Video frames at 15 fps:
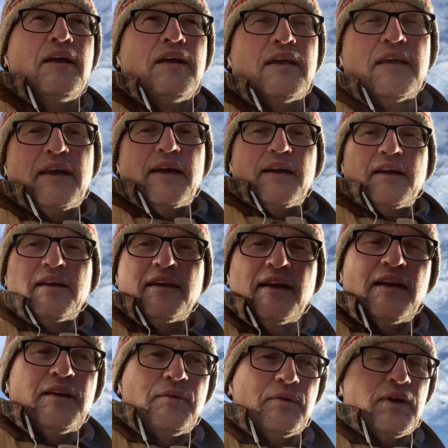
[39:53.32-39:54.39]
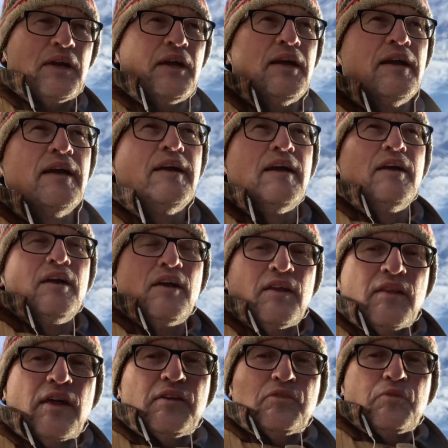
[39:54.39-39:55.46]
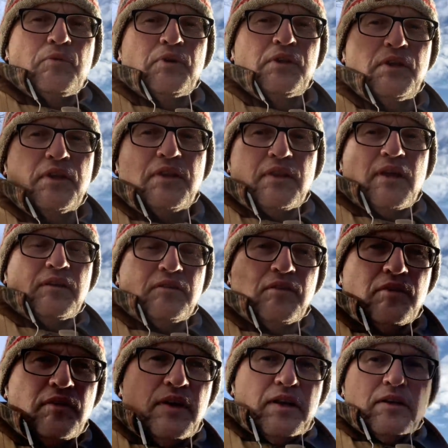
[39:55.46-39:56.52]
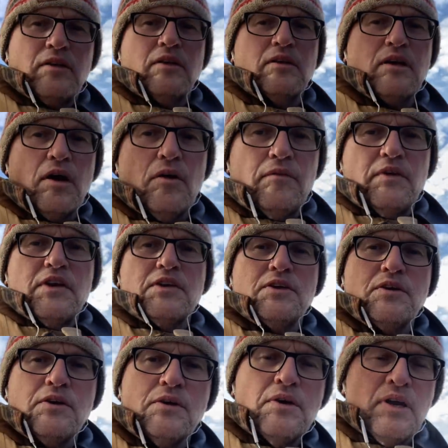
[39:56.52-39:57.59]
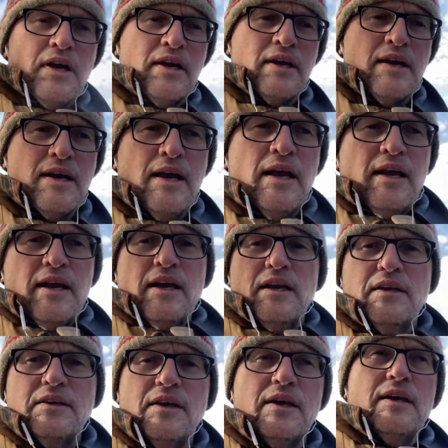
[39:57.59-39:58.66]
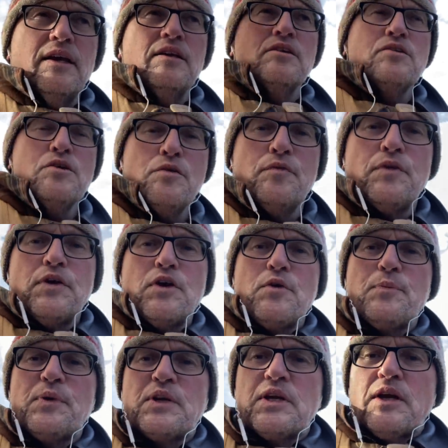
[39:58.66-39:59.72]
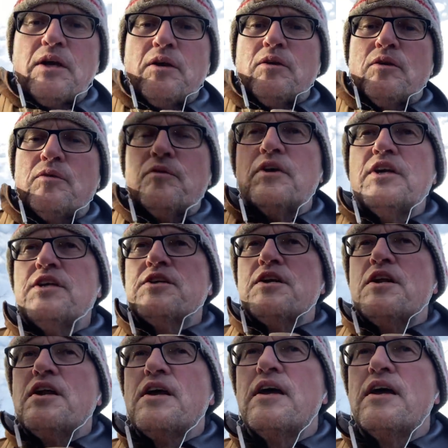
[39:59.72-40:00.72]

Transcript: yeah, anyway, that's the really, that's the thing to delve into and dig into for your particular region.